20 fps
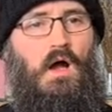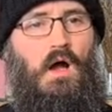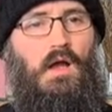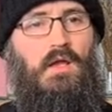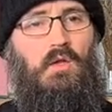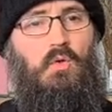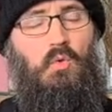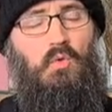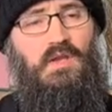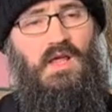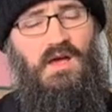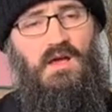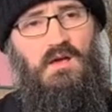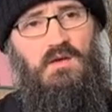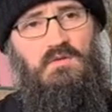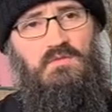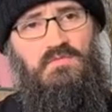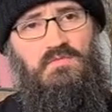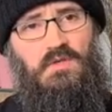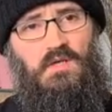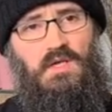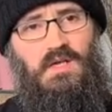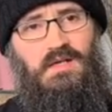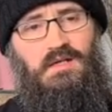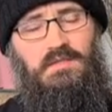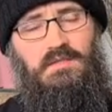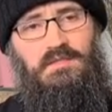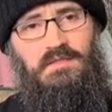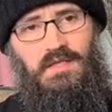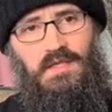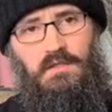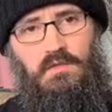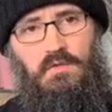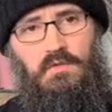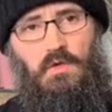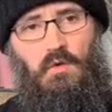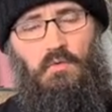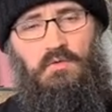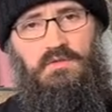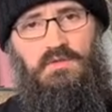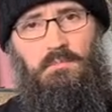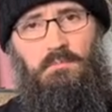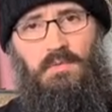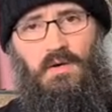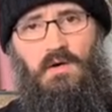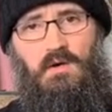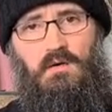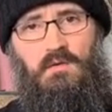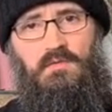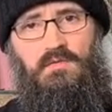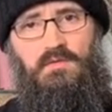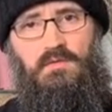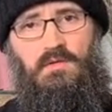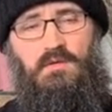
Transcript: I could have continued on the path